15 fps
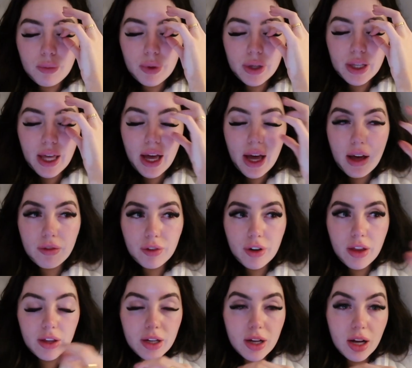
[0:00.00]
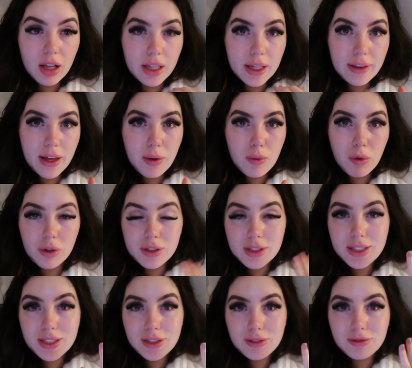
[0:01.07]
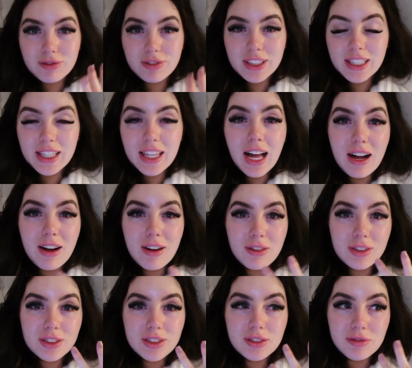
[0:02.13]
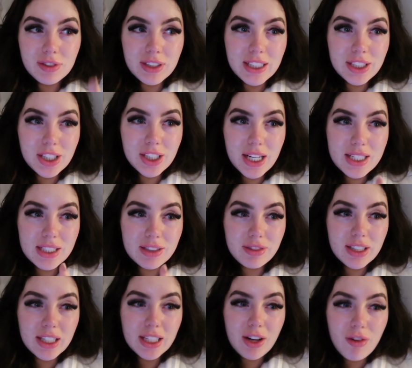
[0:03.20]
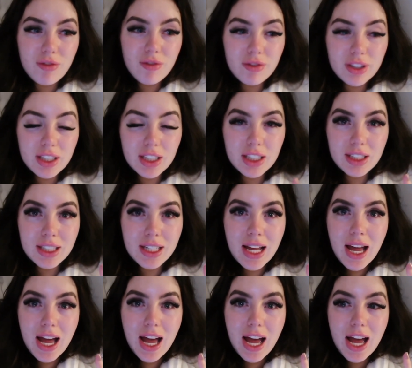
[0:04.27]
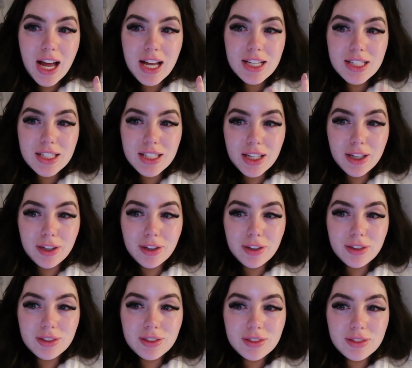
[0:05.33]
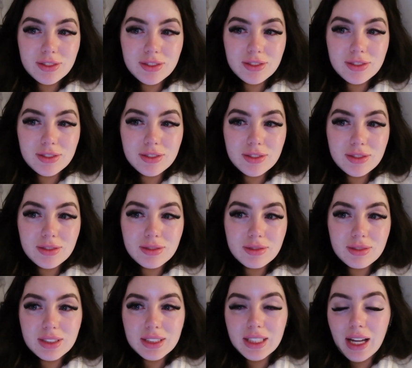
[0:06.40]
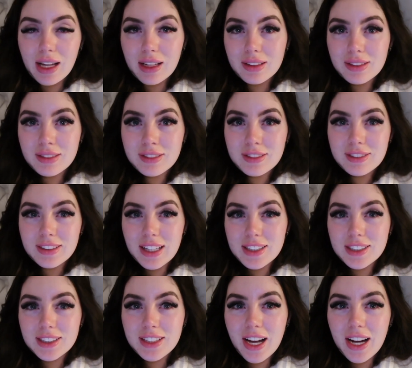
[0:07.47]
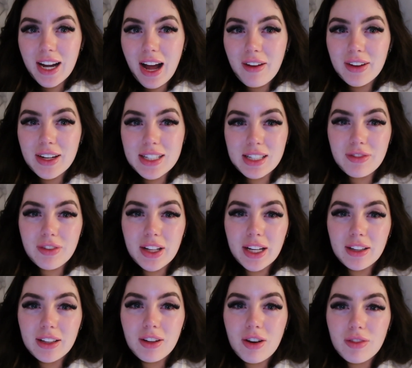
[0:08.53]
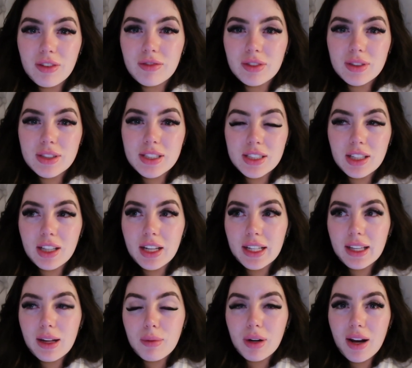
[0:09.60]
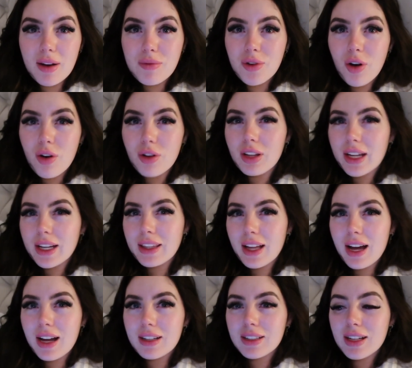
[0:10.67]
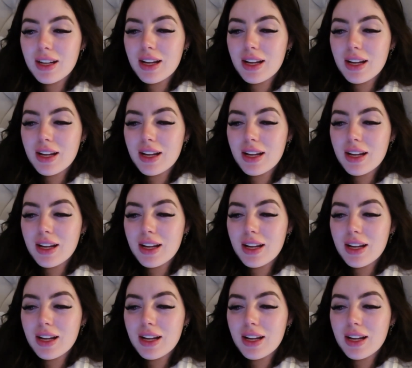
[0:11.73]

but yeah, every other girl in there was really loud, really chatty, really confident. So yeah, that's just kind of how it is. I feel like a lot of influencers are like that, but I'm not like that